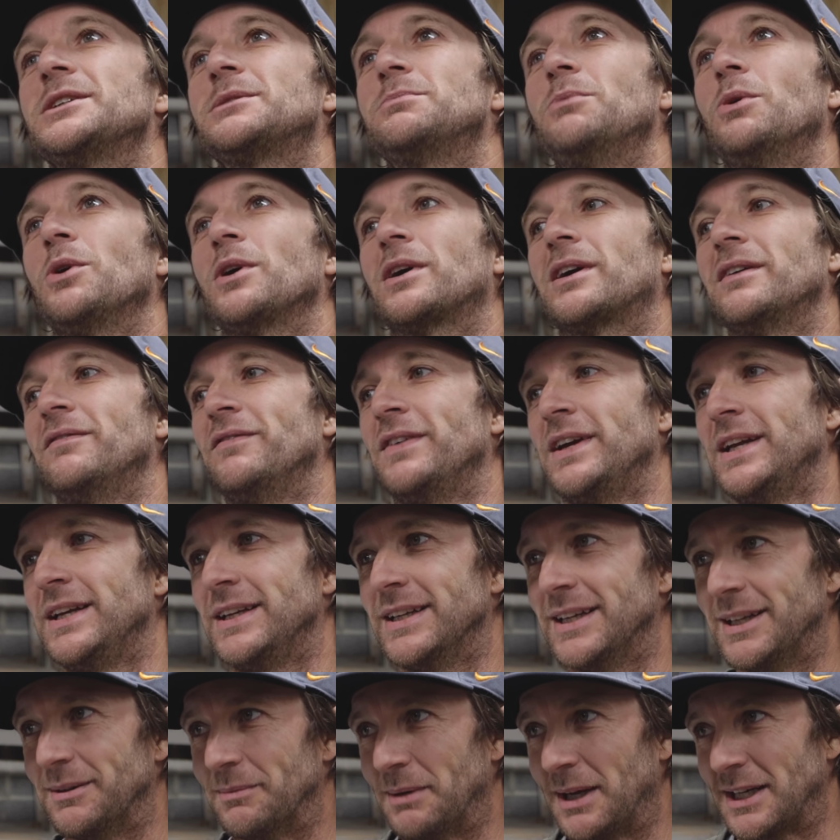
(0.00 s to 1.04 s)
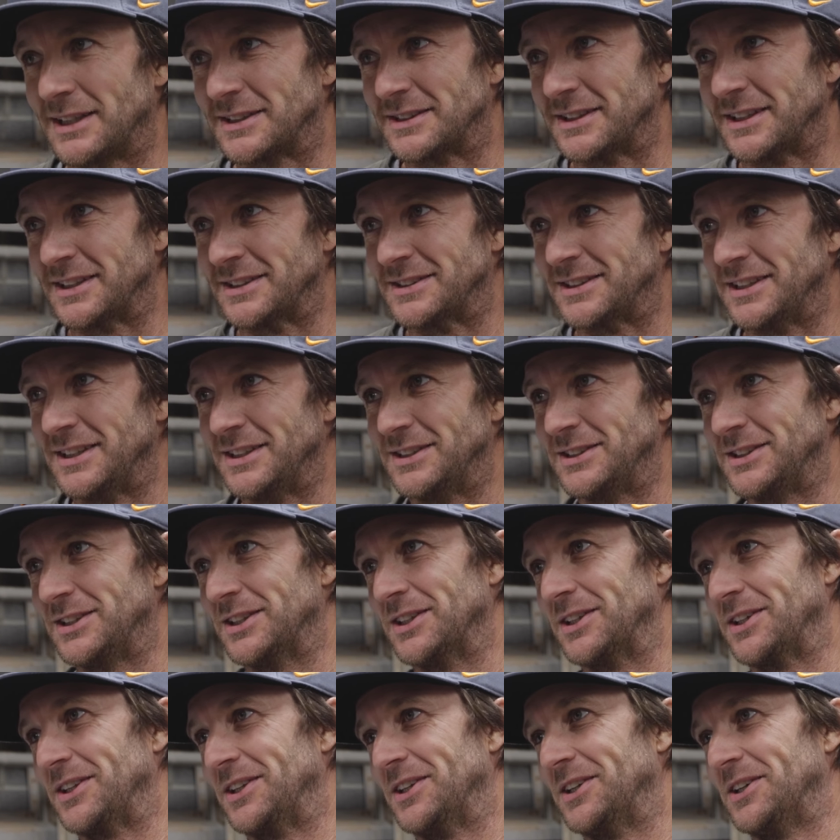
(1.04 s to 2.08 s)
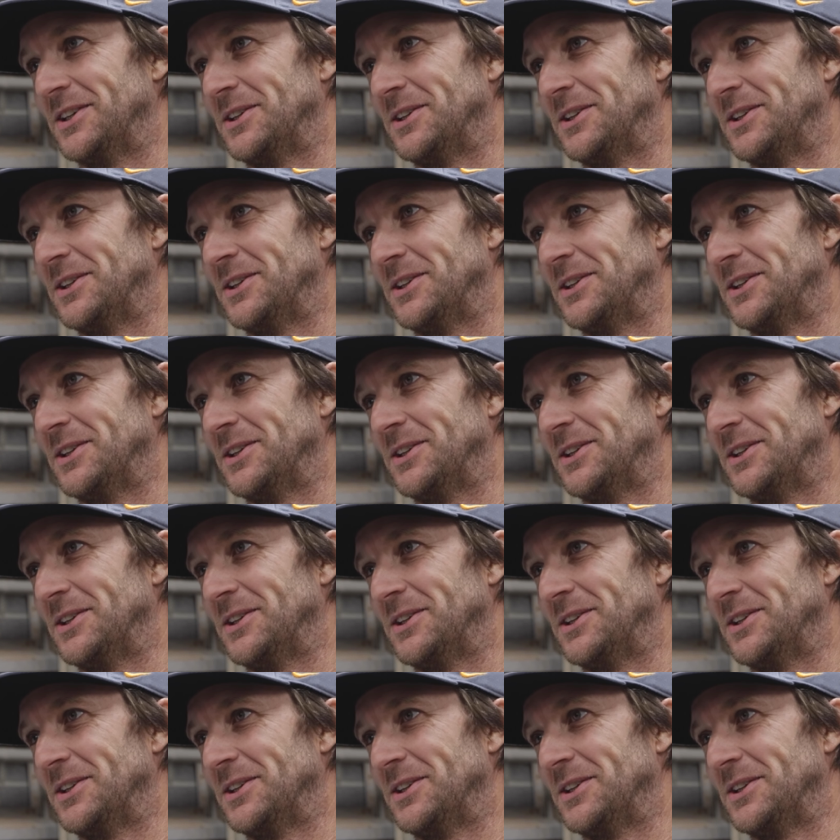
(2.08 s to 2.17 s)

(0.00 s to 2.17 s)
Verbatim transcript: just more convenient, makes things easier, you